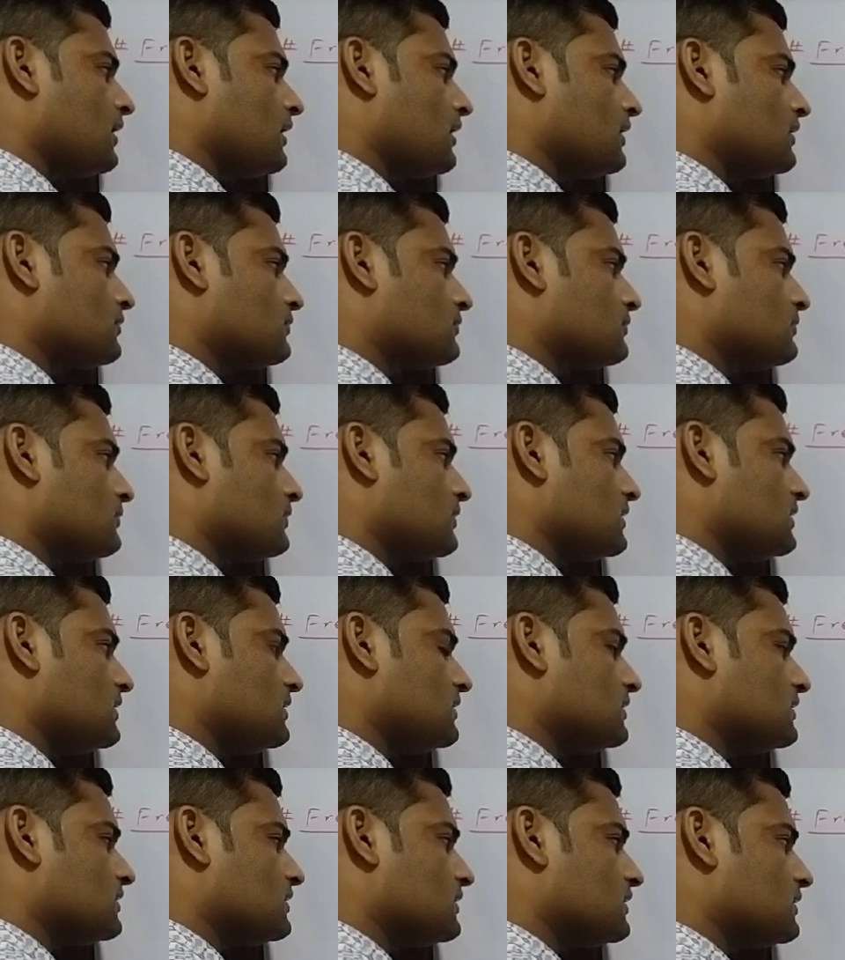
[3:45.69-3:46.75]
and
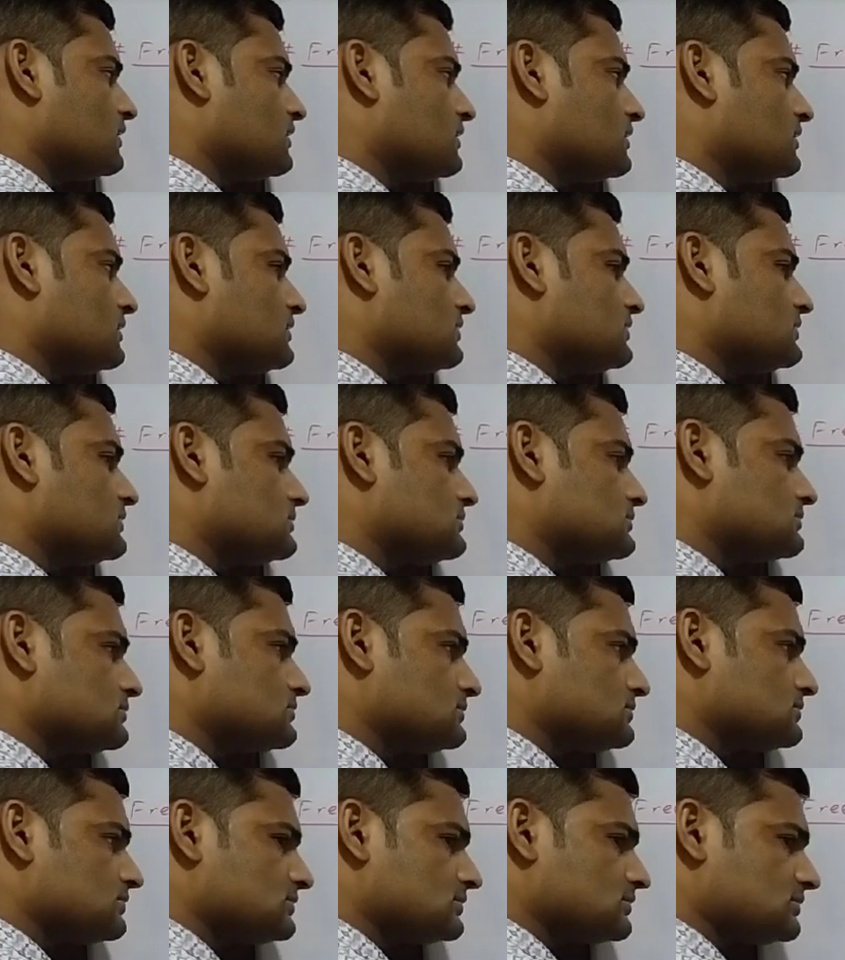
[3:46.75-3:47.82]
chlorine
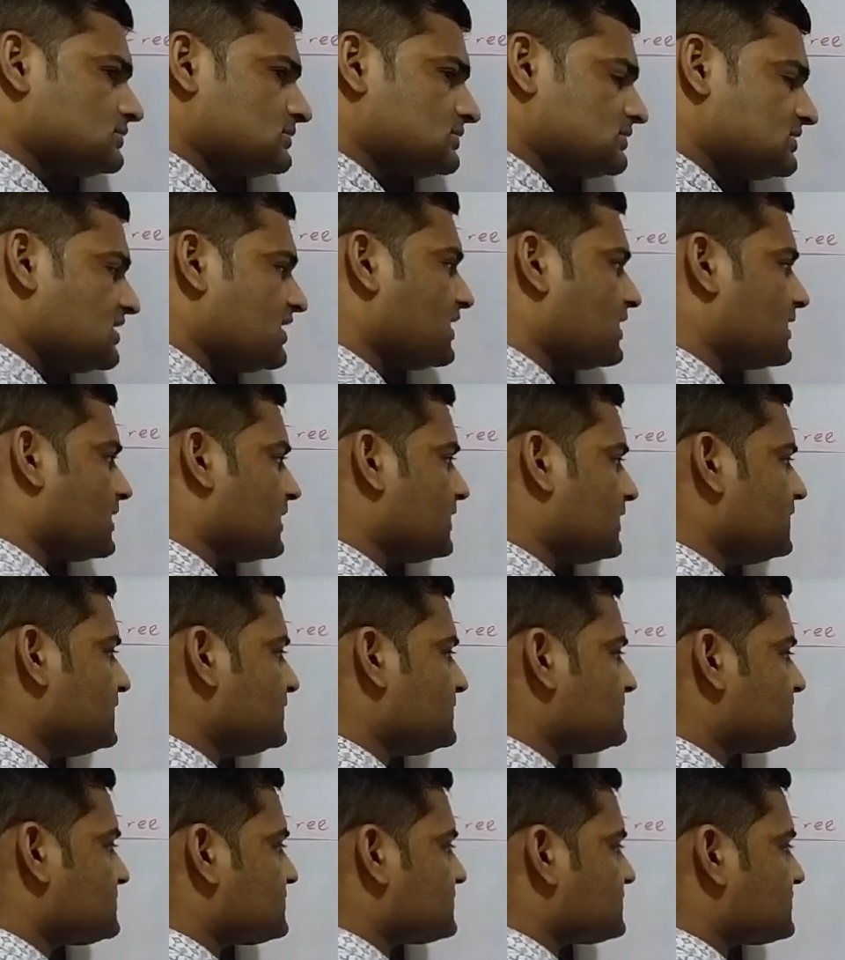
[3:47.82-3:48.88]
take
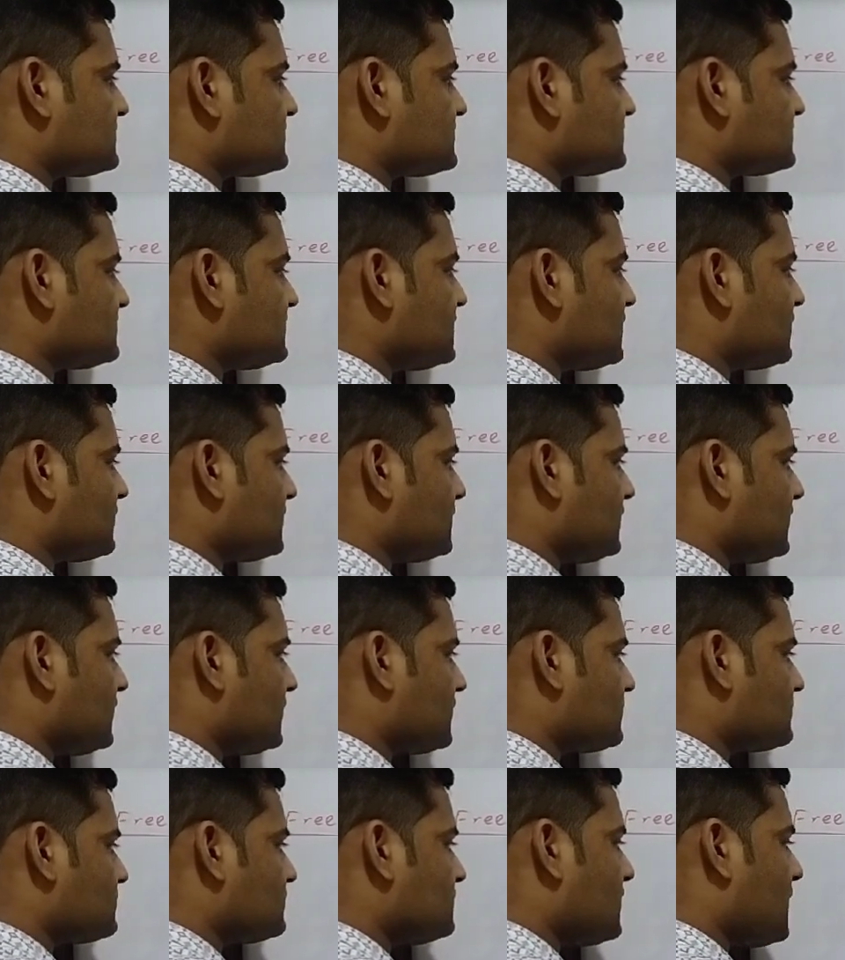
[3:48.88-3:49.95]
its shared
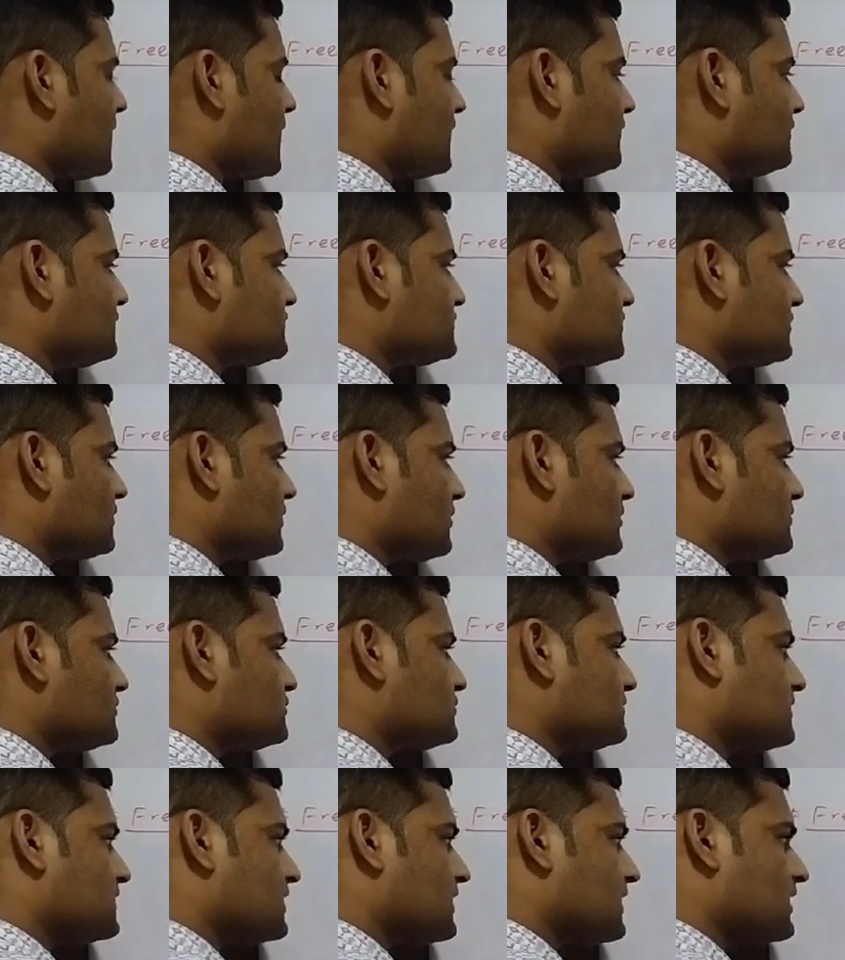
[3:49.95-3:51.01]
electron, hydrogen
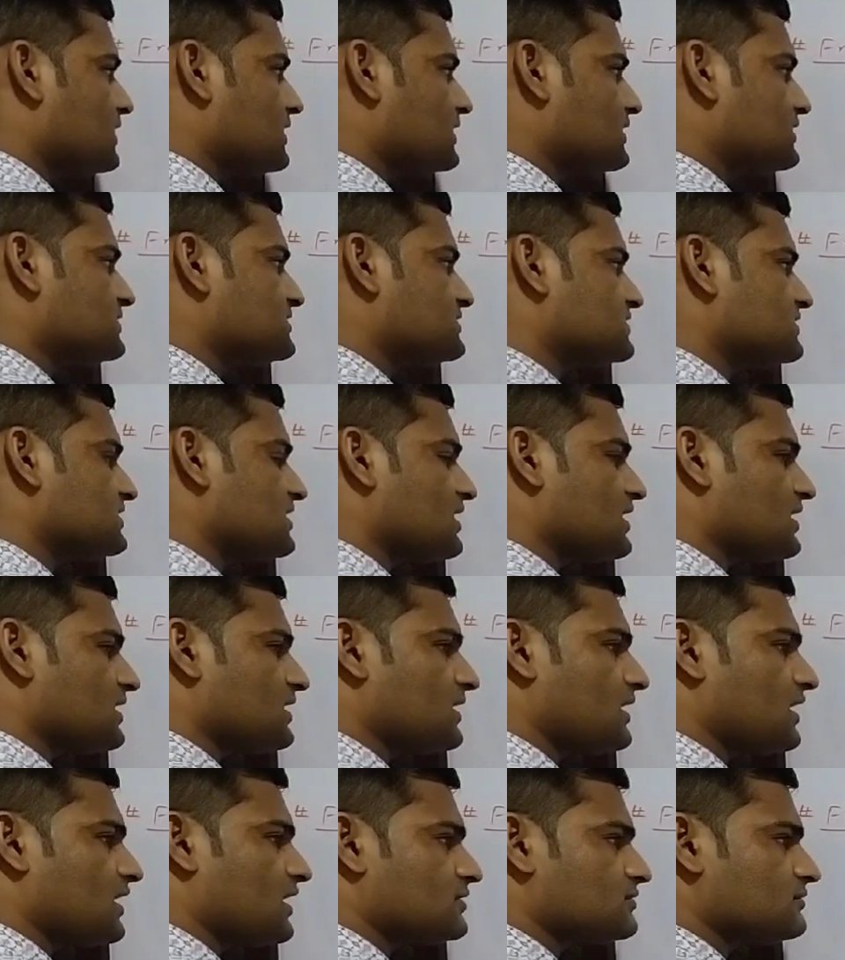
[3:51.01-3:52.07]
also take its shared
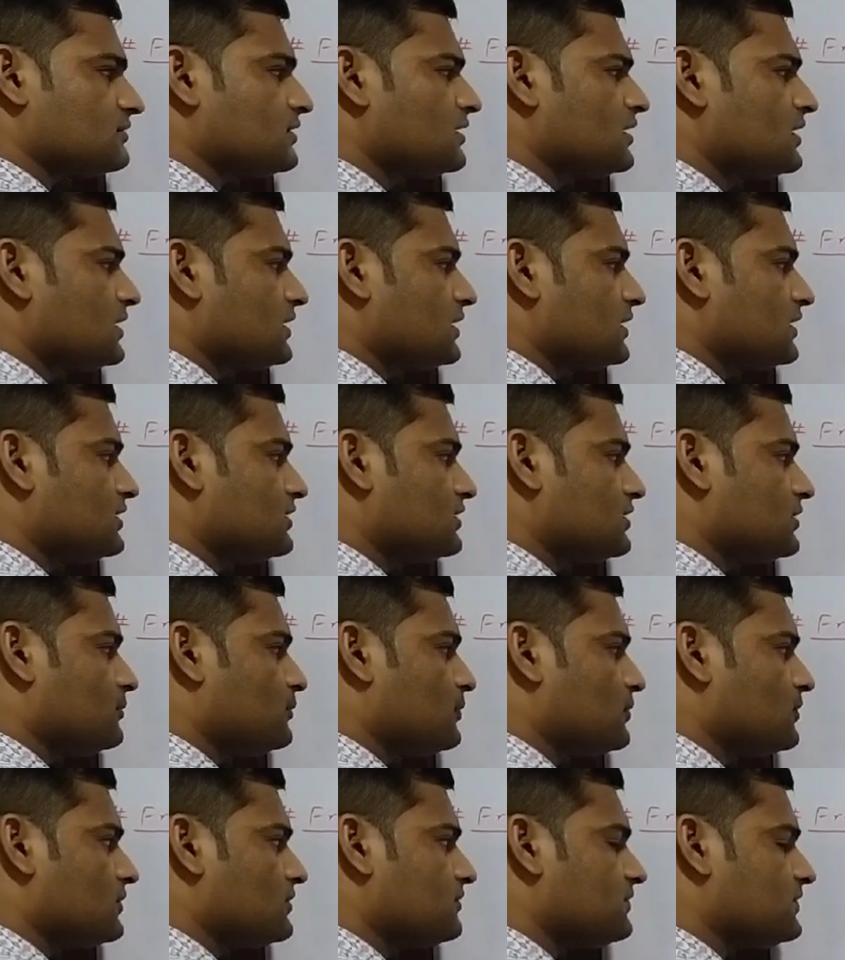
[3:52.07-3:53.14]
electron in the
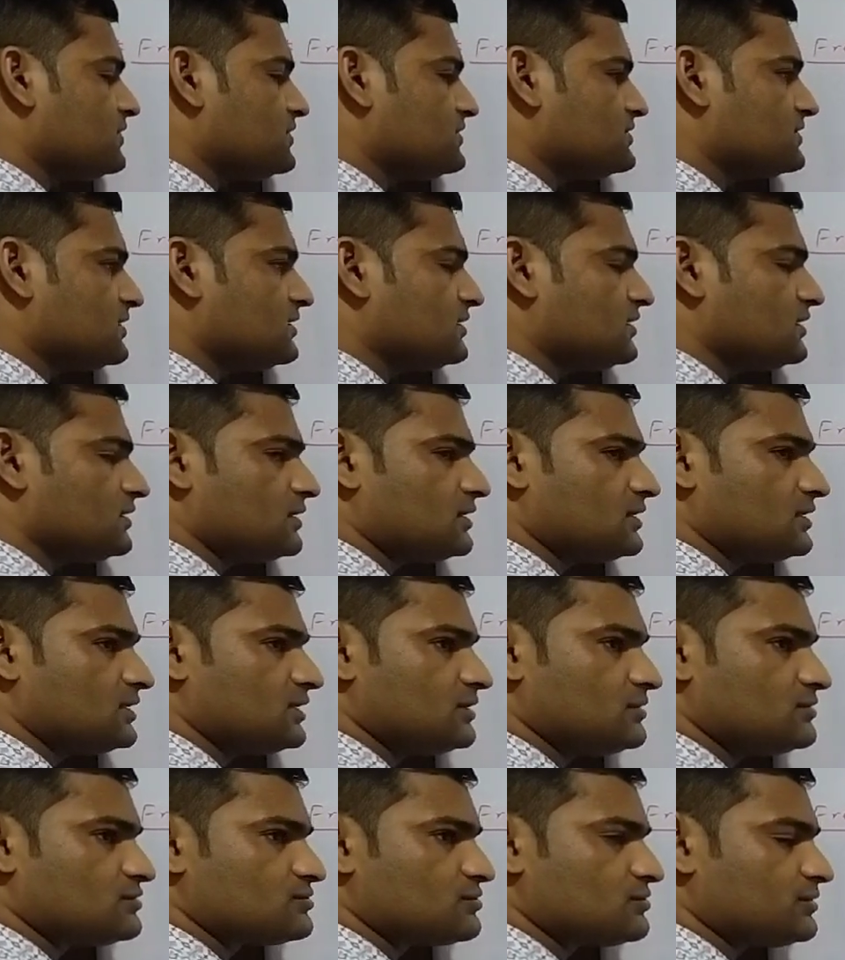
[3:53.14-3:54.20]
bond fission,
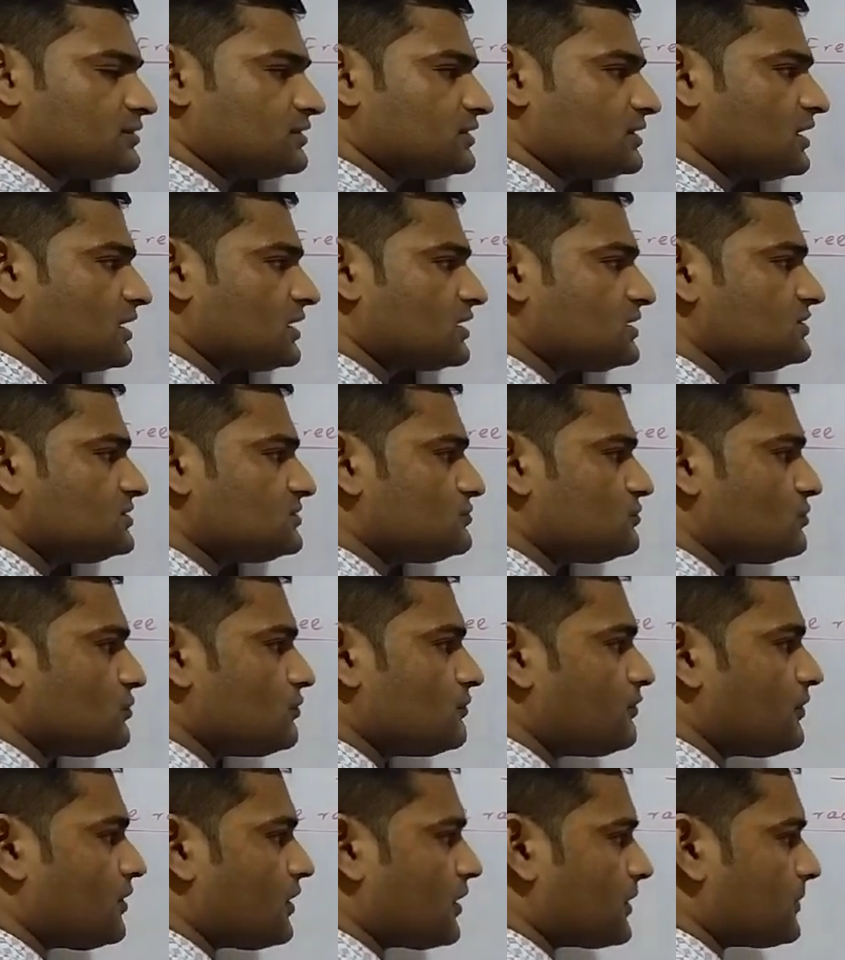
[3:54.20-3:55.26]
so there is
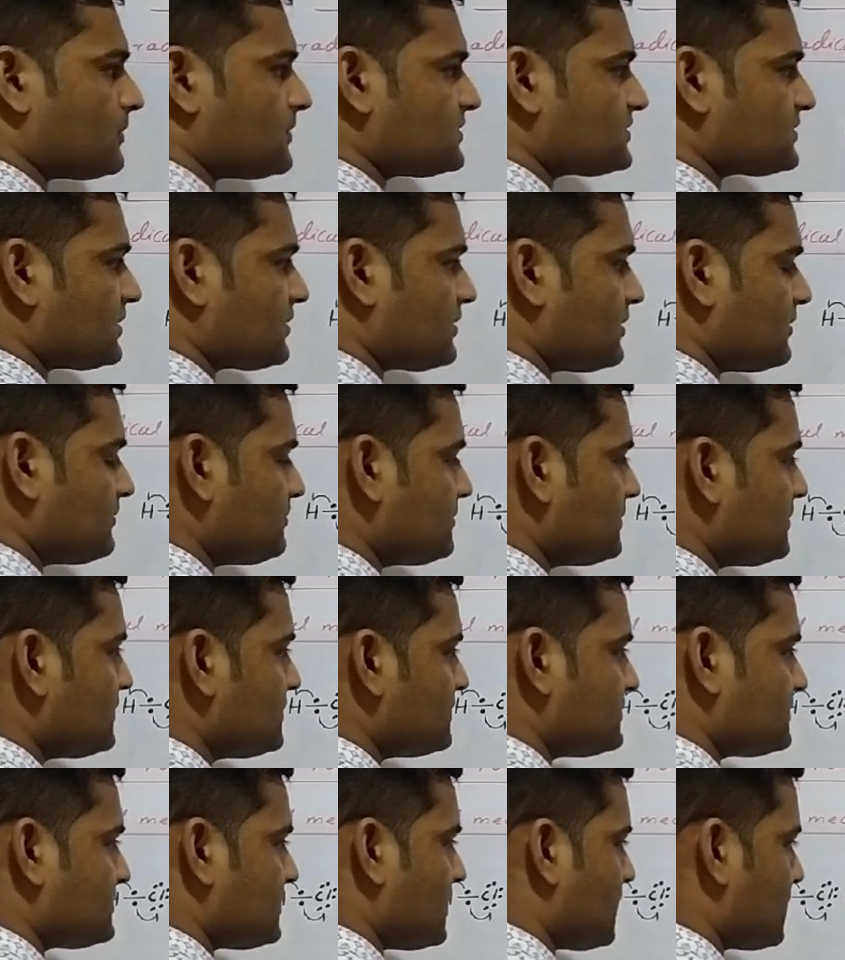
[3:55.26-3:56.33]
no formation of
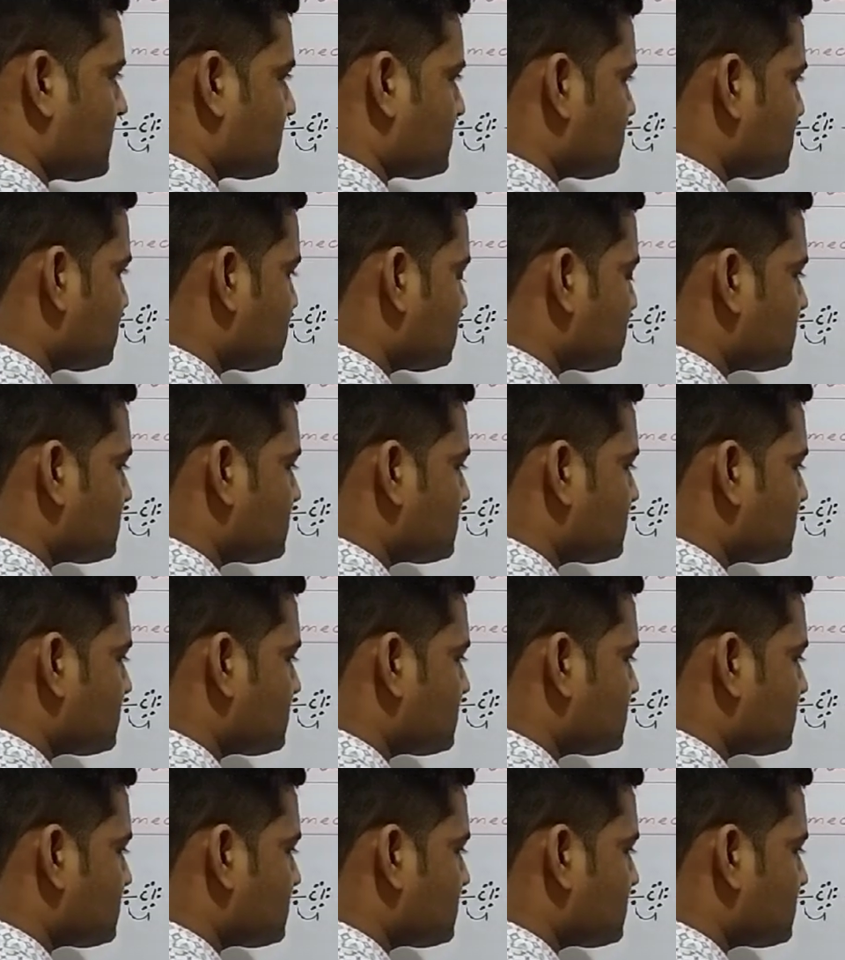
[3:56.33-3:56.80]
charge,